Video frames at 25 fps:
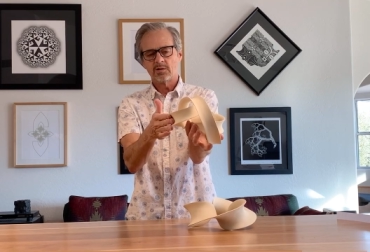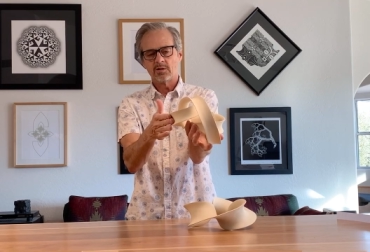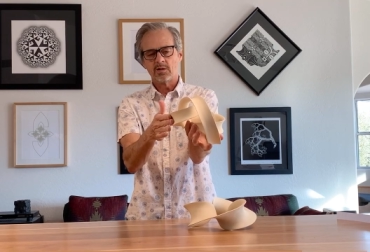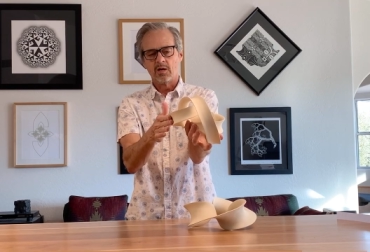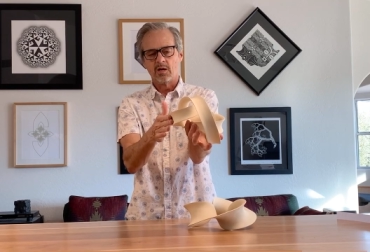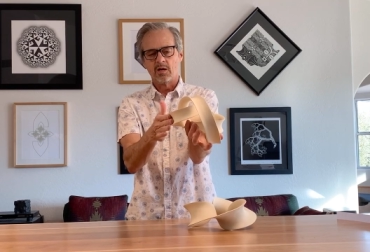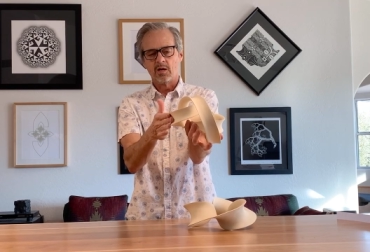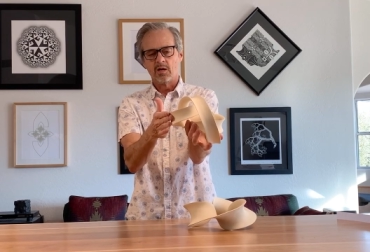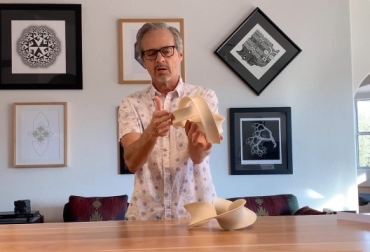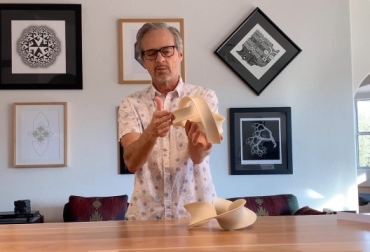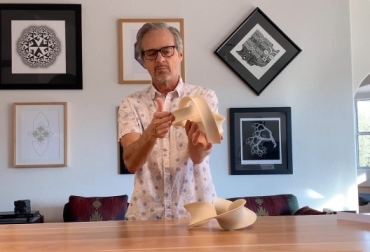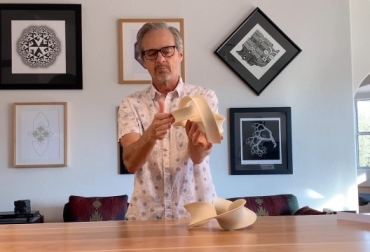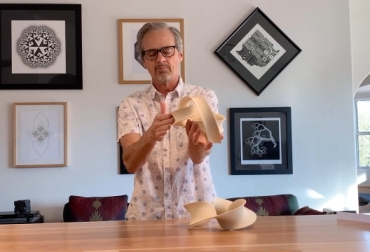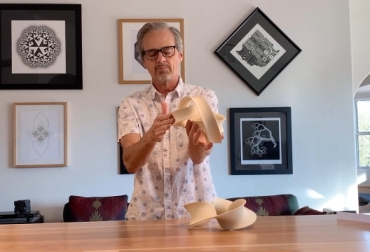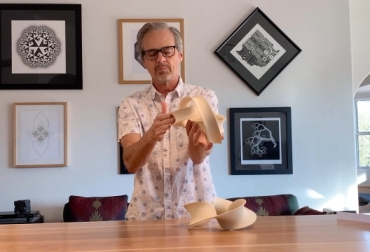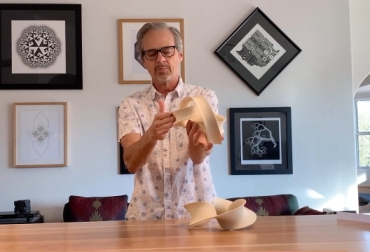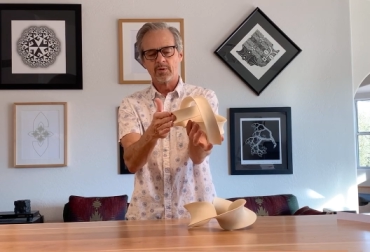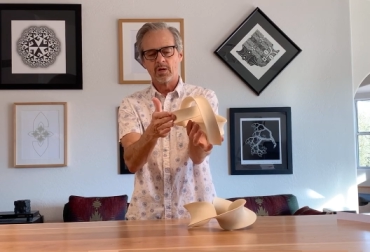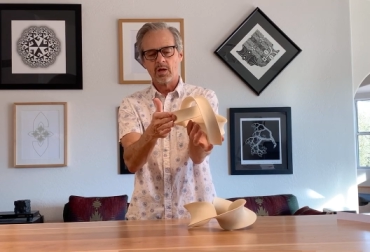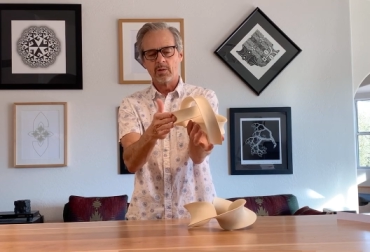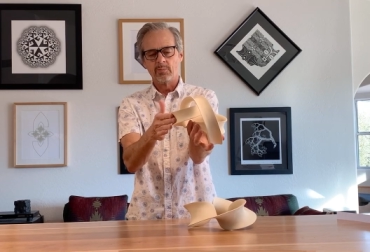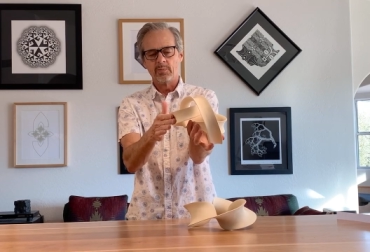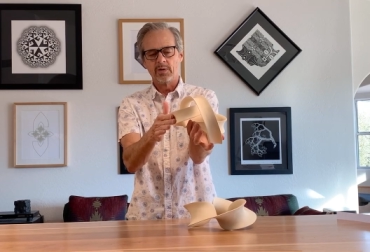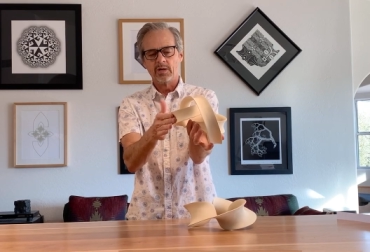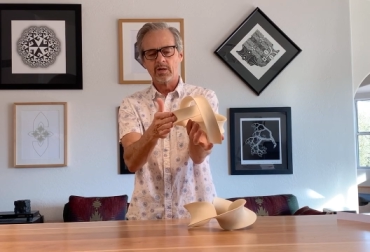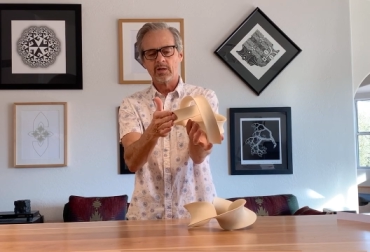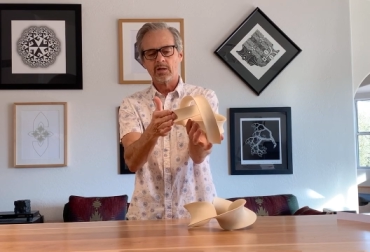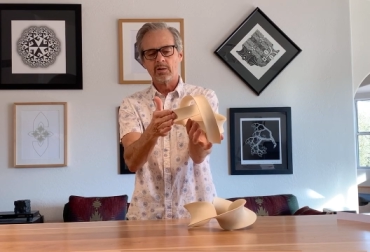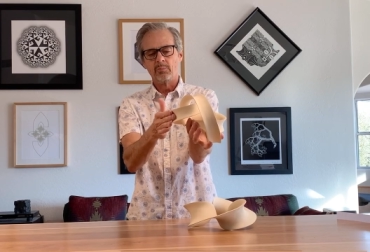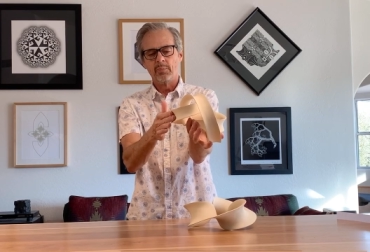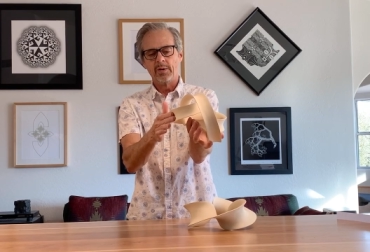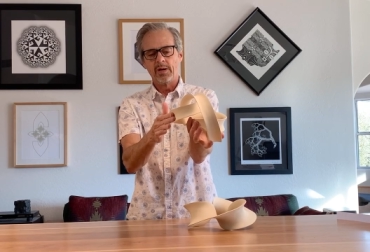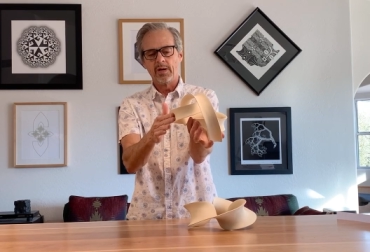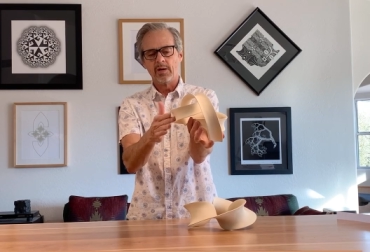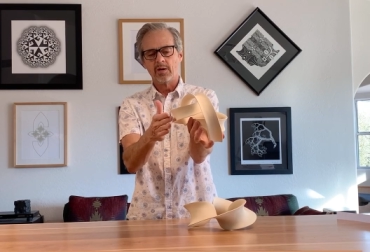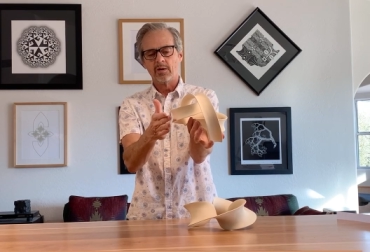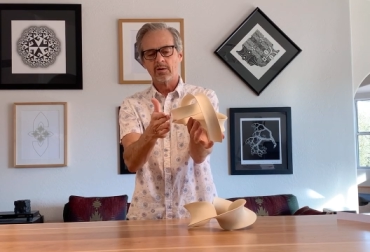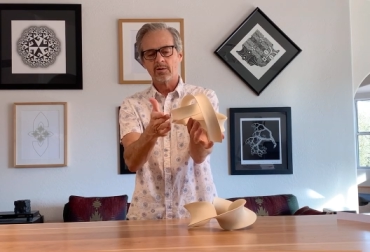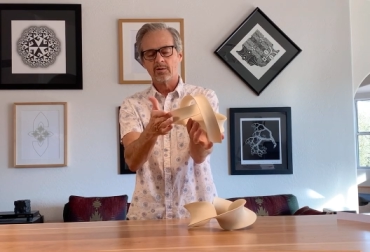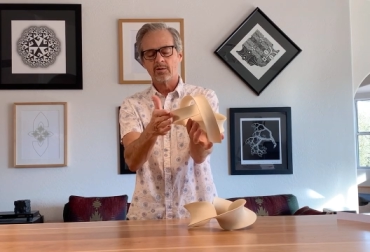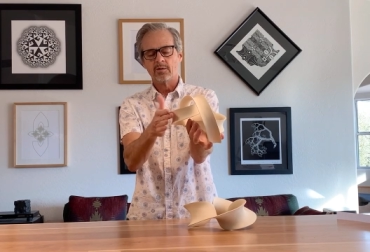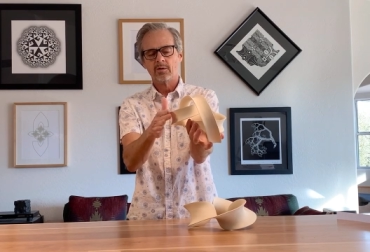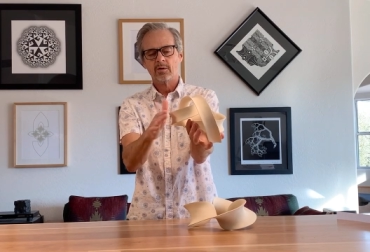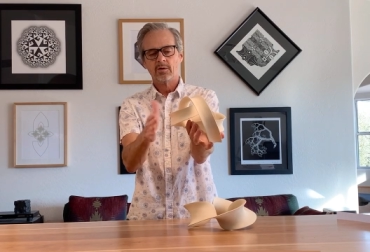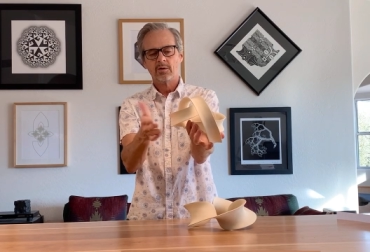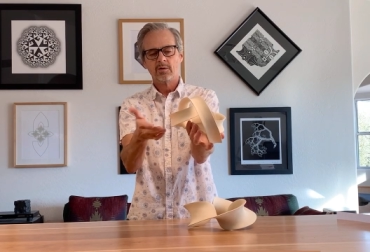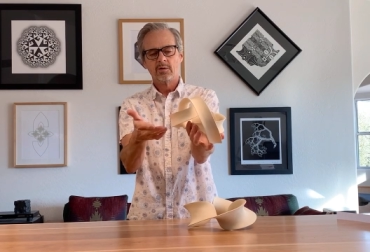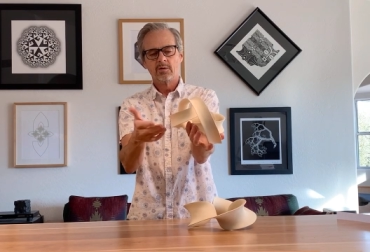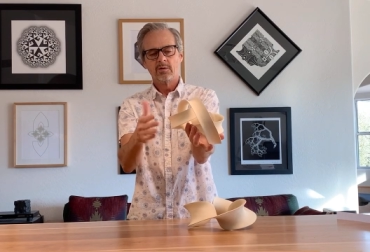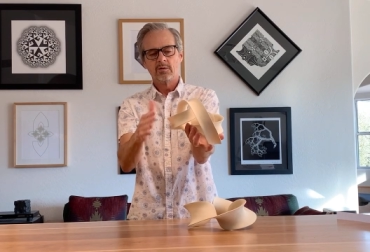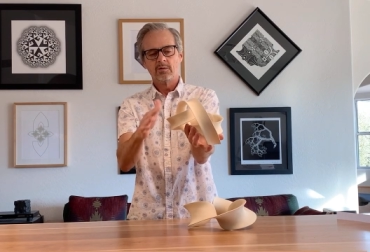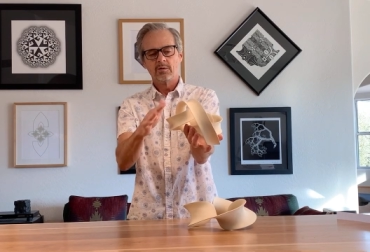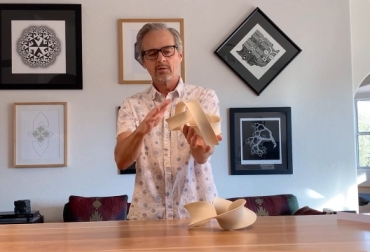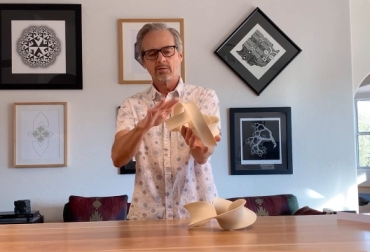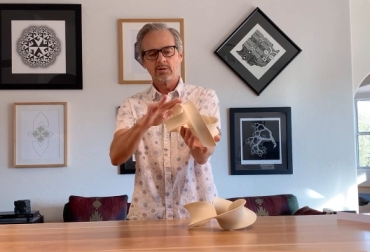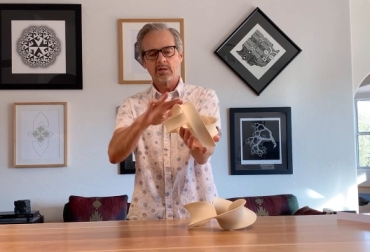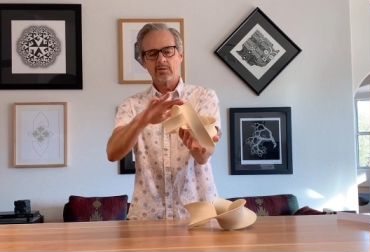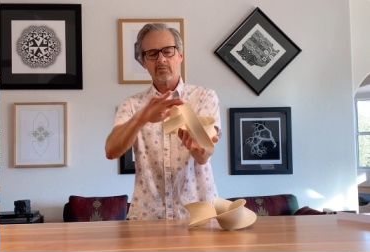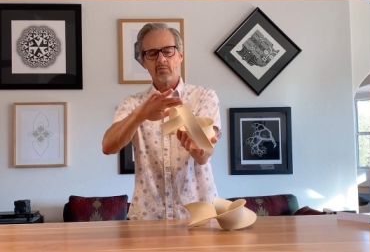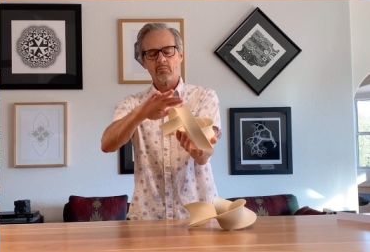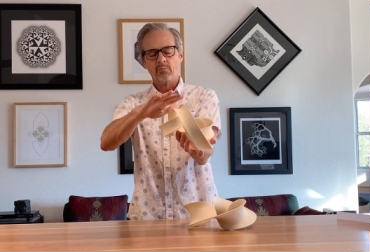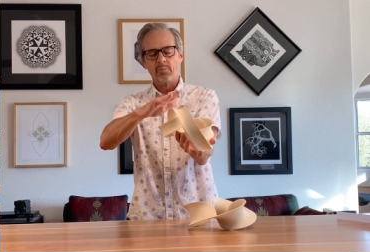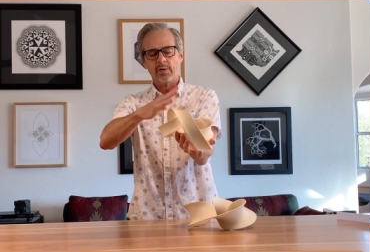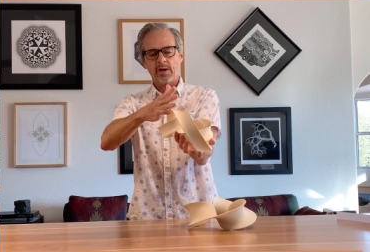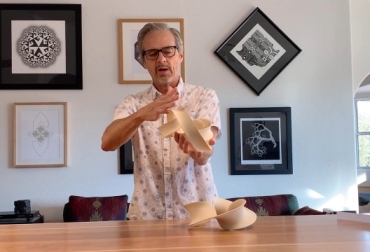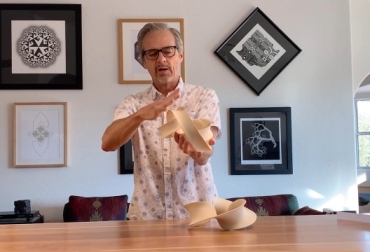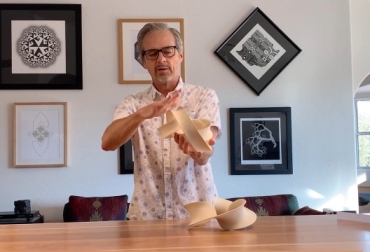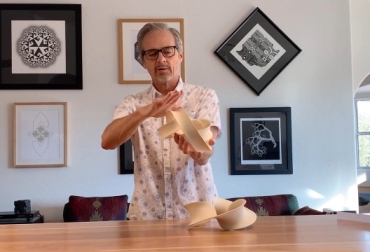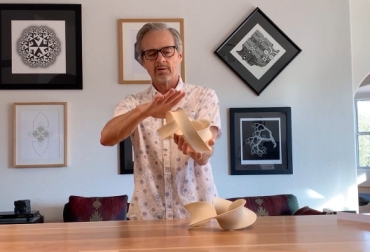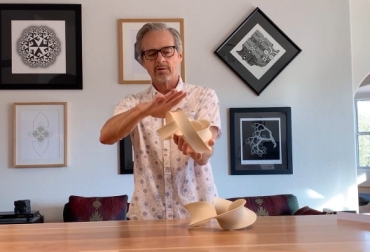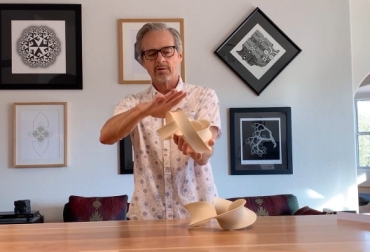Um, I made it a band and give the band a